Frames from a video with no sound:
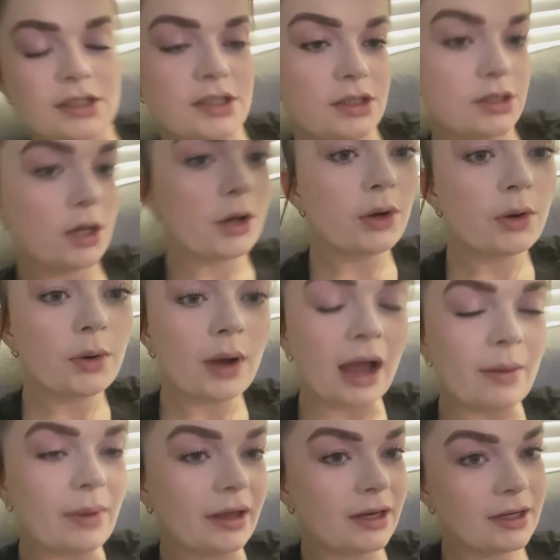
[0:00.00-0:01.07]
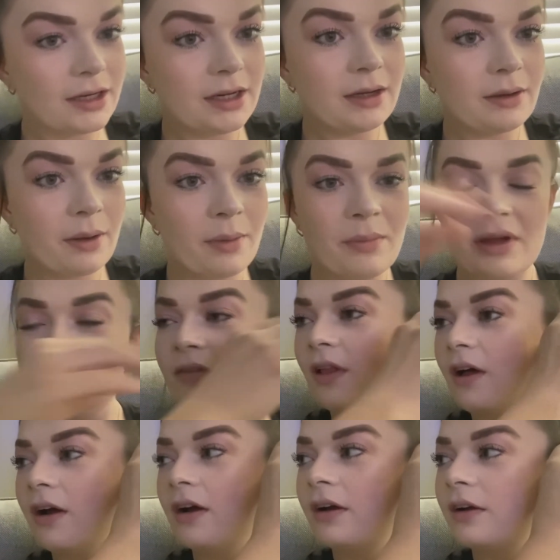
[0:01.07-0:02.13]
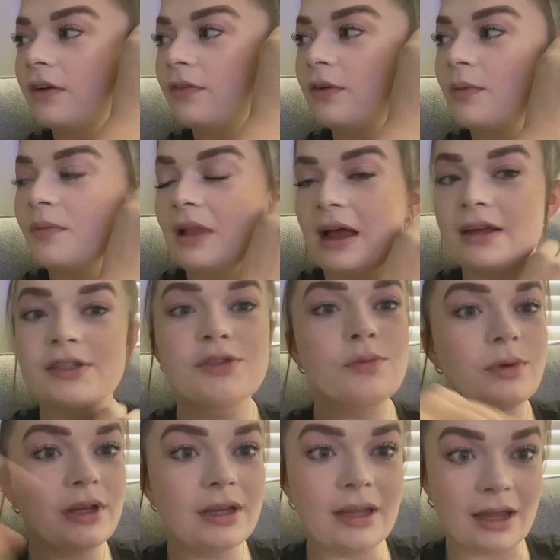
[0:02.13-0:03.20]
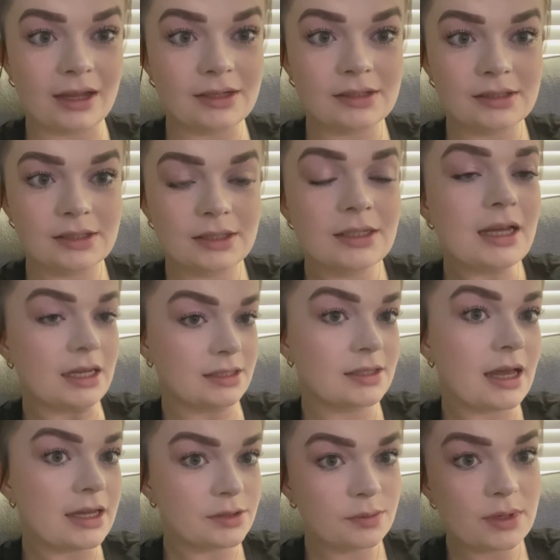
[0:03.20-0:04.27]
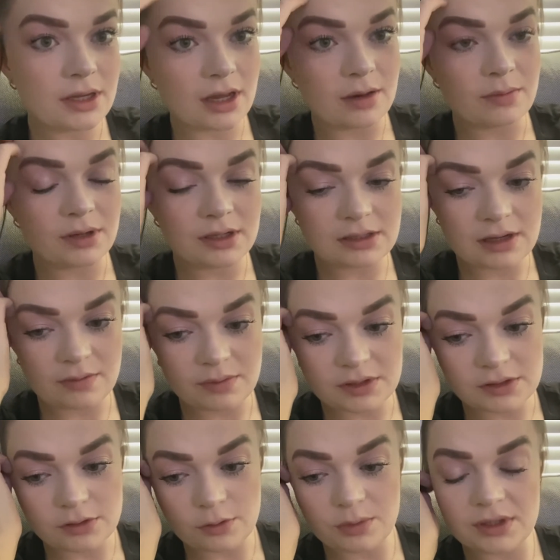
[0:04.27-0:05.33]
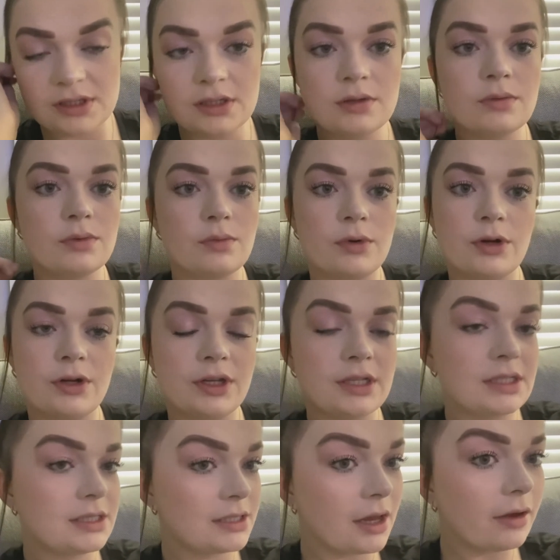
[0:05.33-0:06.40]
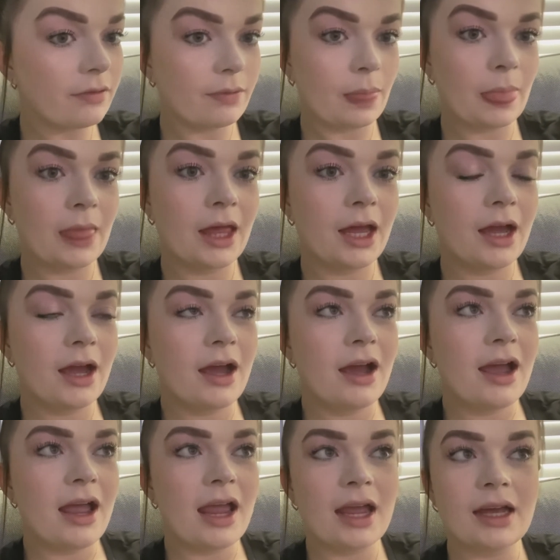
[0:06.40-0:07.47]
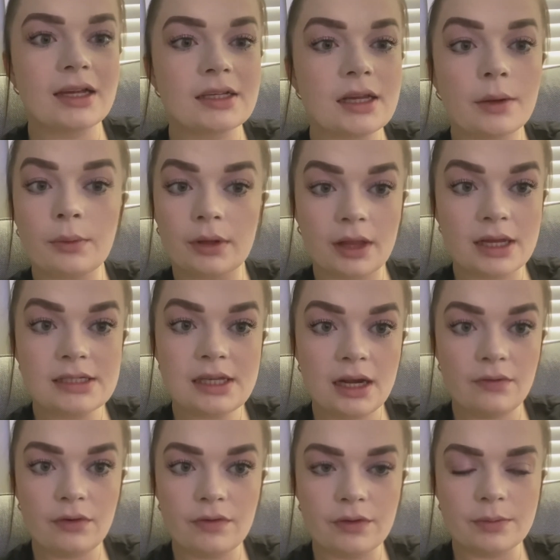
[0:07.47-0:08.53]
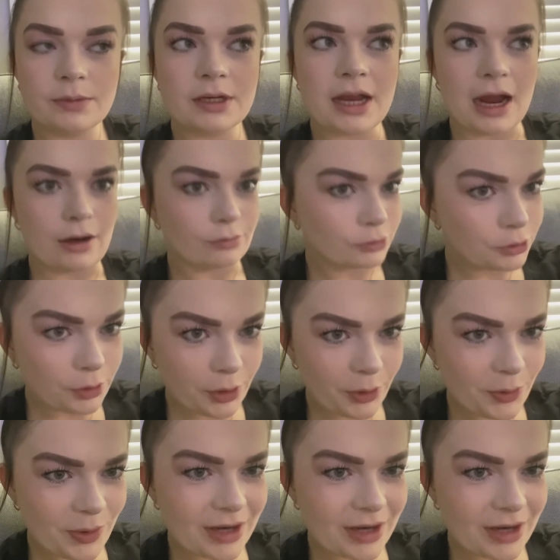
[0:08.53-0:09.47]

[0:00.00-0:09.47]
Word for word: so I'm editing my vlog from last weekend. Yes, last weekend because I've been so busy with work and stuff. And I realized I never filmed an outro,